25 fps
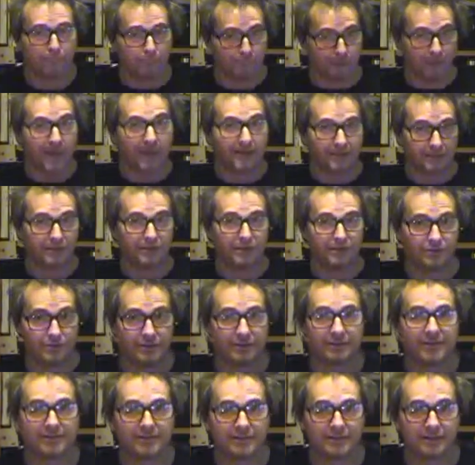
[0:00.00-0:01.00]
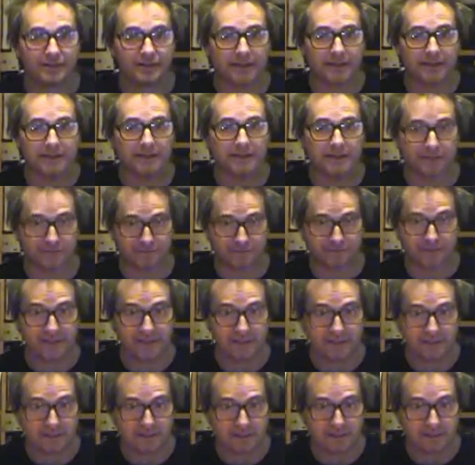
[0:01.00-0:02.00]
back in
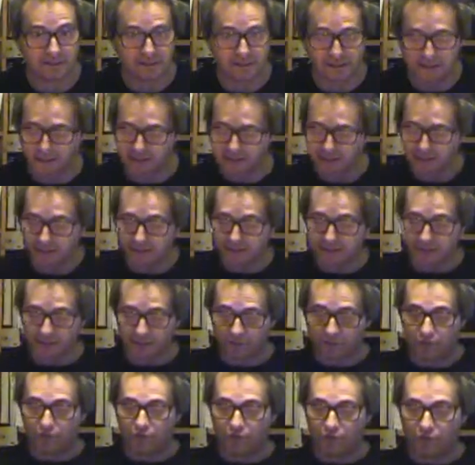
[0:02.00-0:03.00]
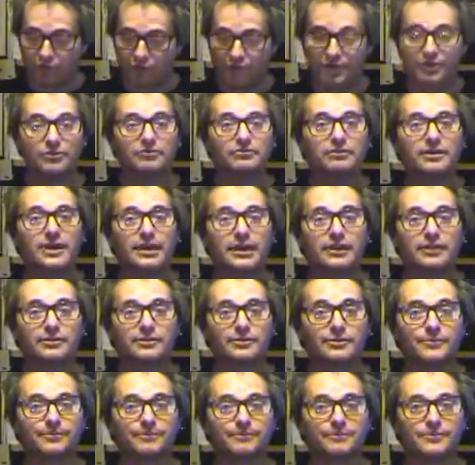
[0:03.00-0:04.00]
1983. So what do you
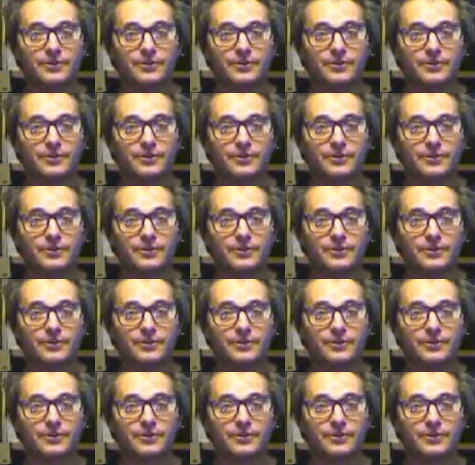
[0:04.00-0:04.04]
get?